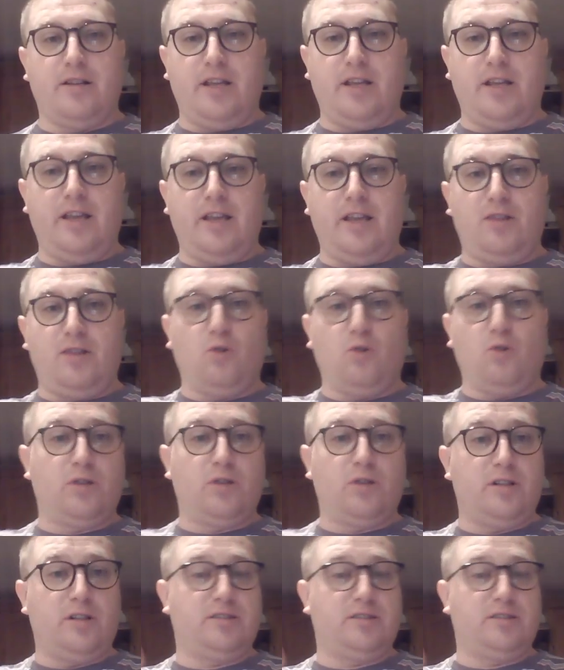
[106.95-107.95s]
the
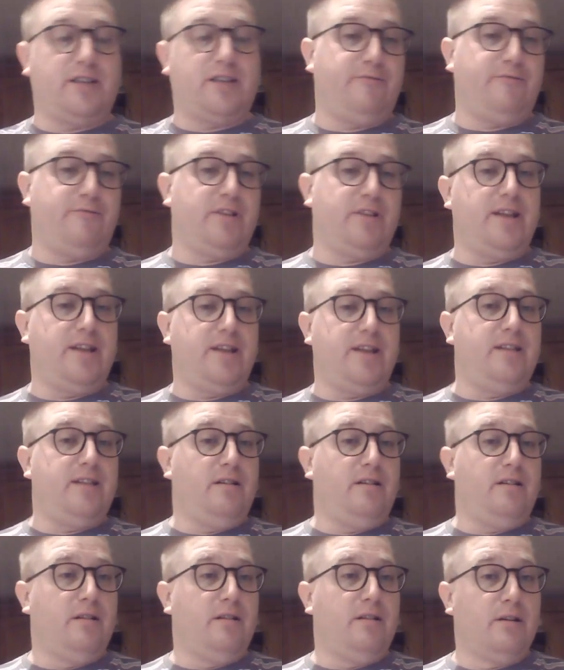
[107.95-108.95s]
Dauntless that we
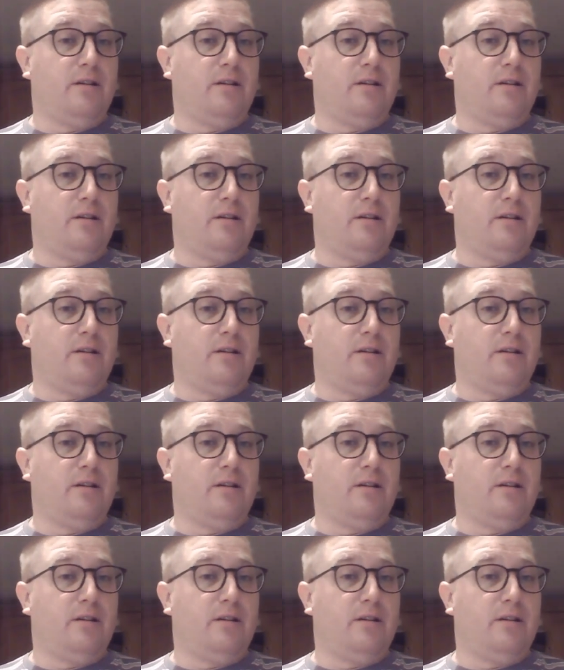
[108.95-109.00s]
did